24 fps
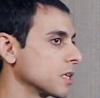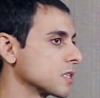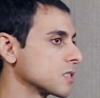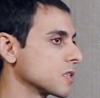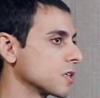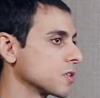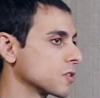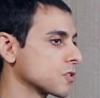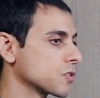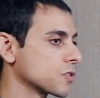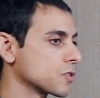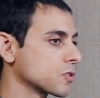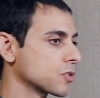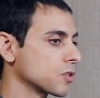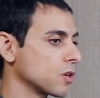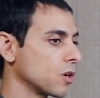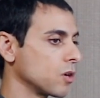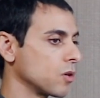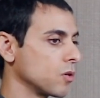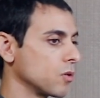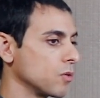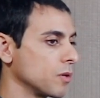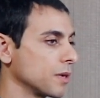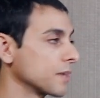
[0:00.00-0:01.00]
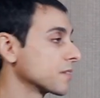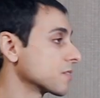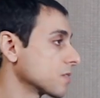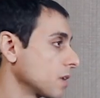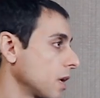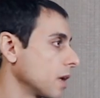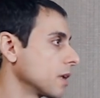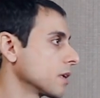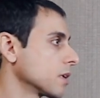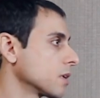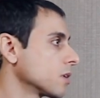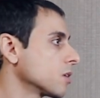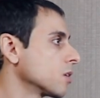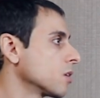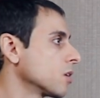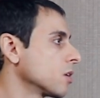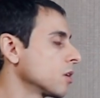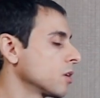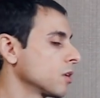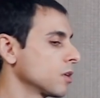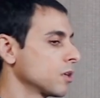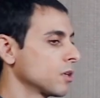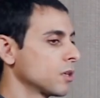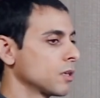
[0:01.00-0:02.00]
us so excited,
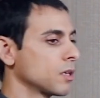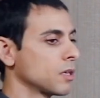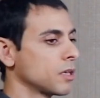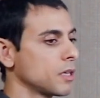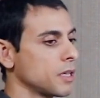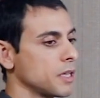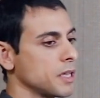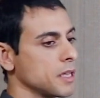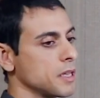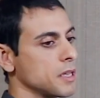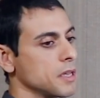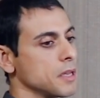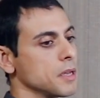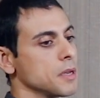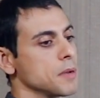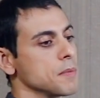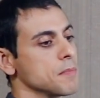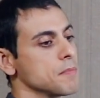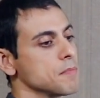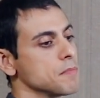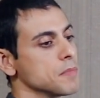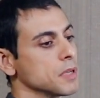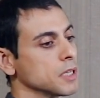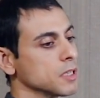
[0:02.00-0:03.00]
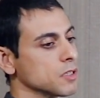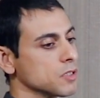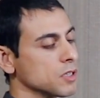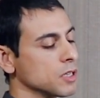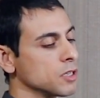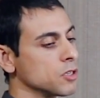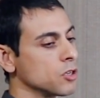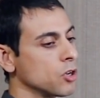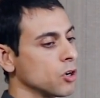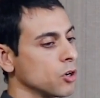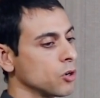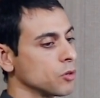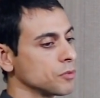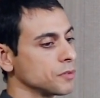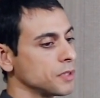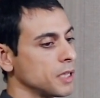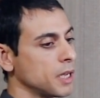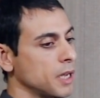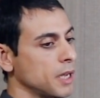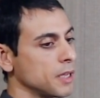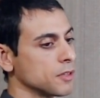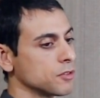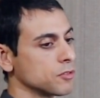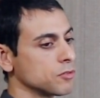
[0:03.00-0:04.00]
and because I know
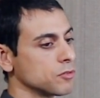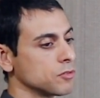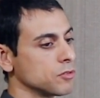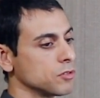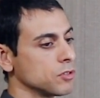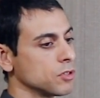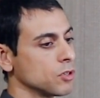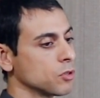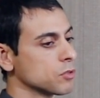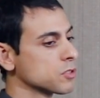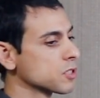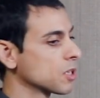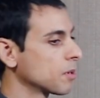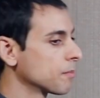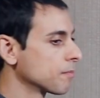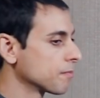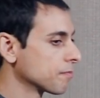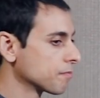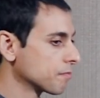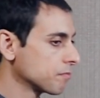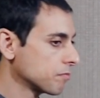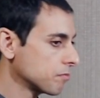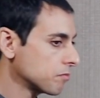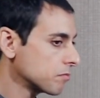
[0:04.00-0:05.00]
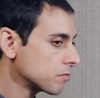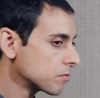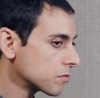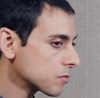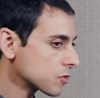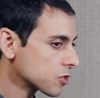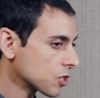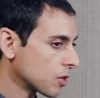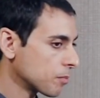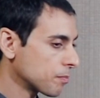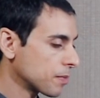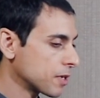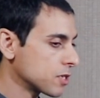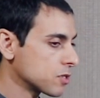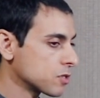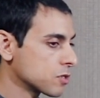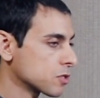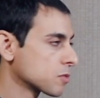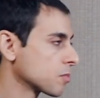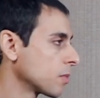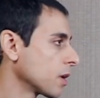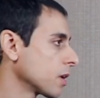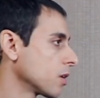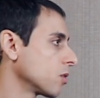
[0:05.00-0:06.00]
that some
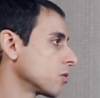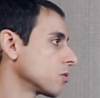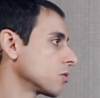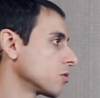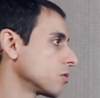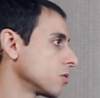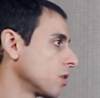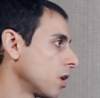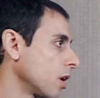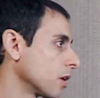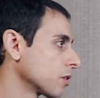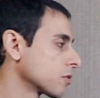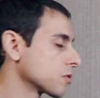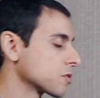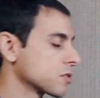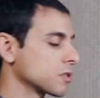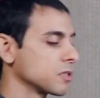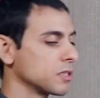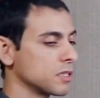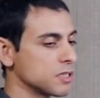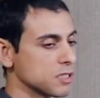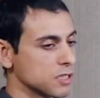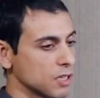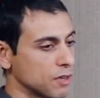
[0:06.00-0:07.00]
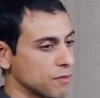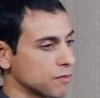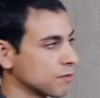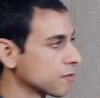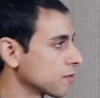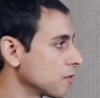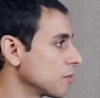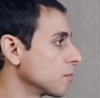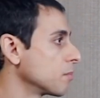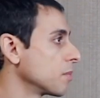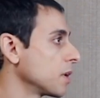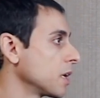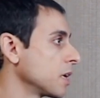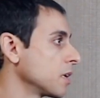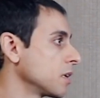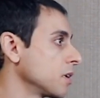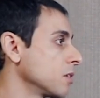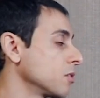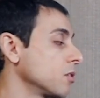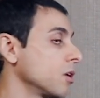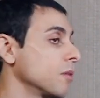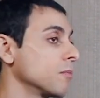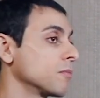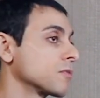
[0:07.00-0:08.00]
patients might go to doctors and they suffer from pain,
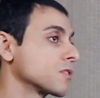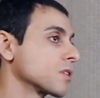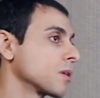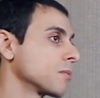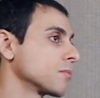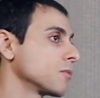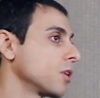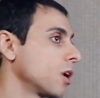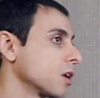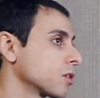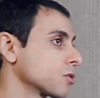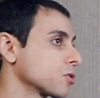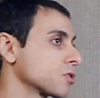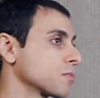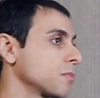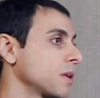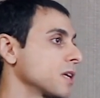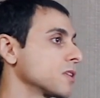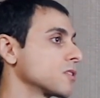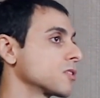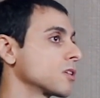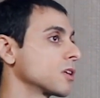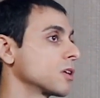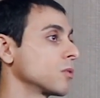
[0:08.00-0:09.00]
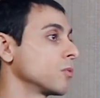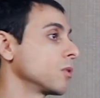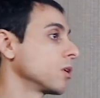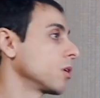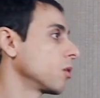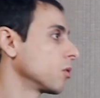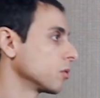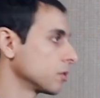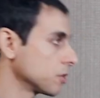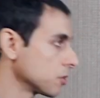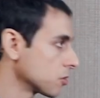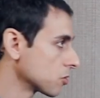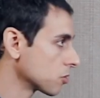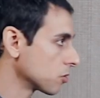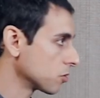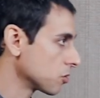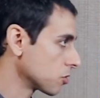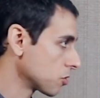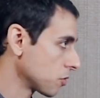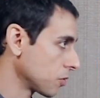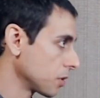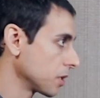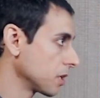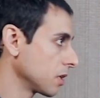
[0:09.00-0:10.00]
and some doctors might say, well, only
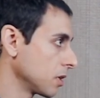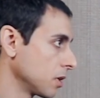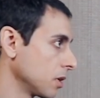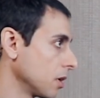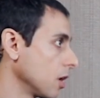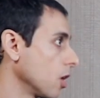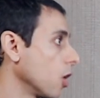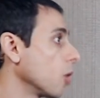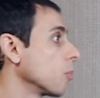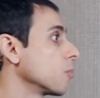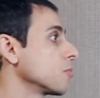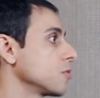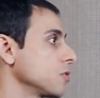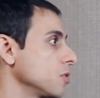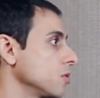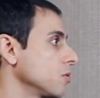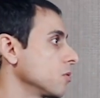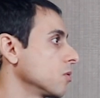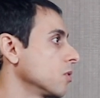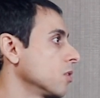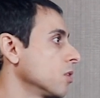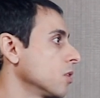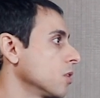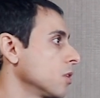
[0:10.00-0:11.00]
surgery can help you.